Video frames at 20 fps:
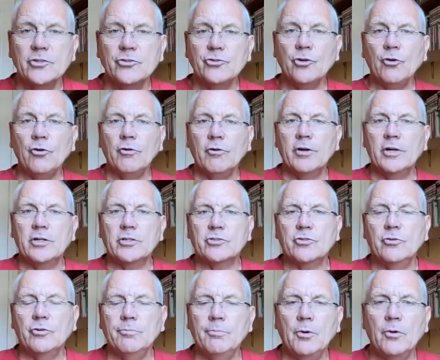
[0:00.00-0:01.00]
Taurus,
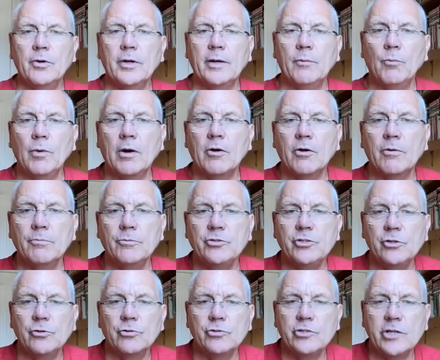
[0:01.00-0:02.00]
good morning. Welcome
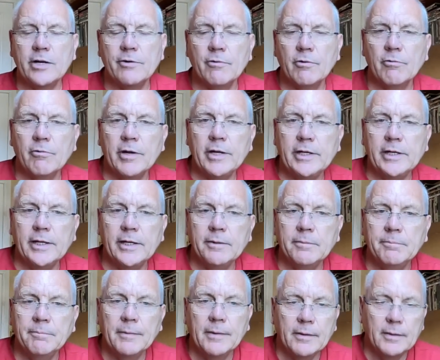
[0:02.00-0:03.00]
to your general
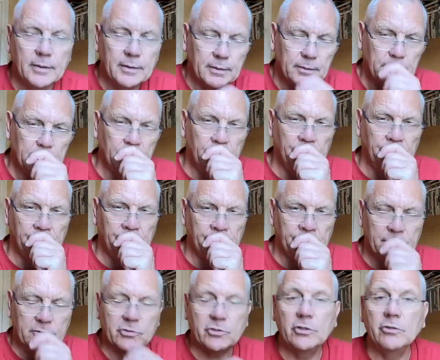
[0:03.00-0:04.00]
reading.
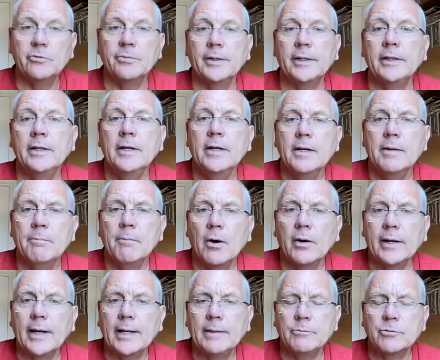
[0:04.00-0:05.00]
Excuse me.
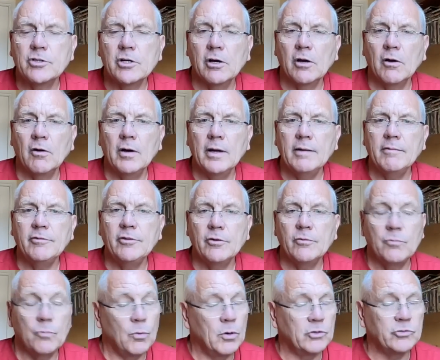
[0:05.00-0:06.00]
My name's Clive. You're
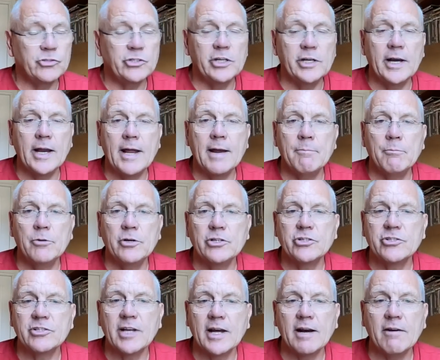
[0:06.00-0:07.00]
watching
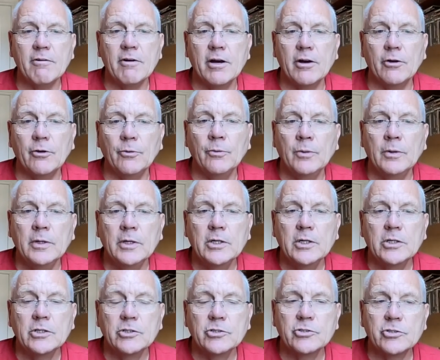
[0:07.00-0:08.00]
Emery's Tarot.
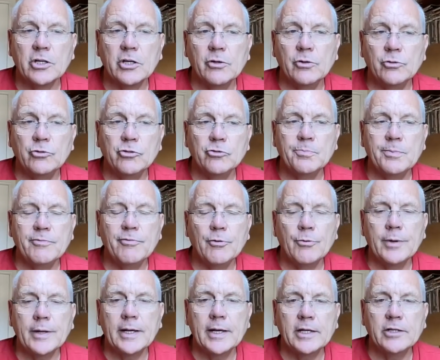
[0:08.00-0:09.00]
So just before
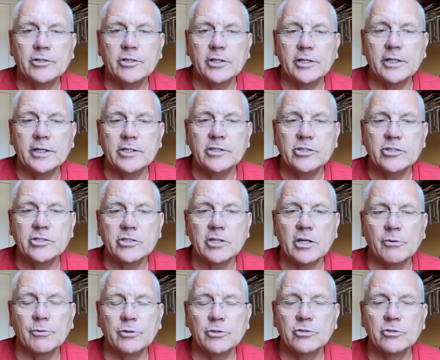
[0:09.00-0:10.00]
we get into this, I
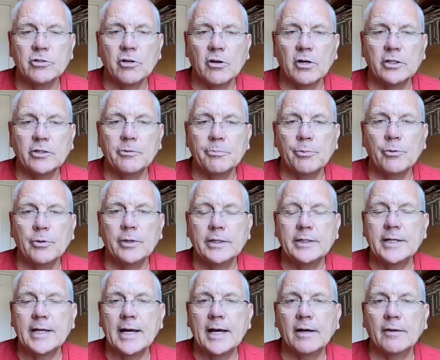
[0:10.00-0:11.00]
would just like to
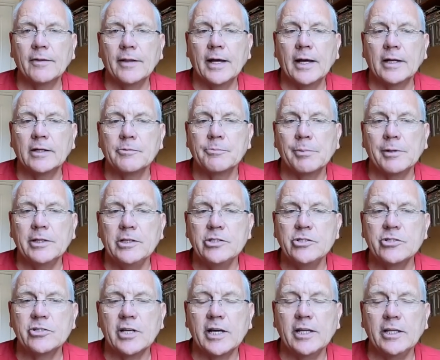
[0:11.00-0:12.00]
point out that
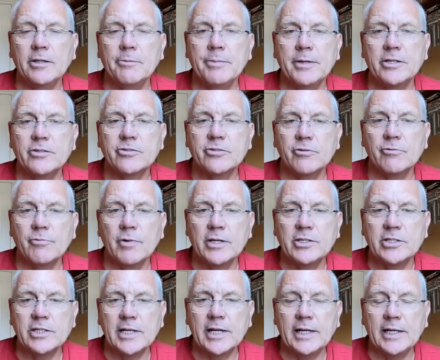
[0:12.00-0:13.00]
please take the bits that
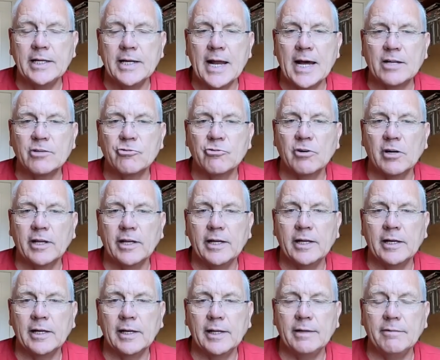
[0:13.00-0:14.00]
resonate naturally
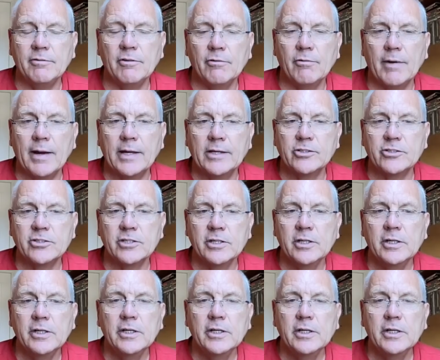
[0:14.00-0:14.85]
and leave the rest.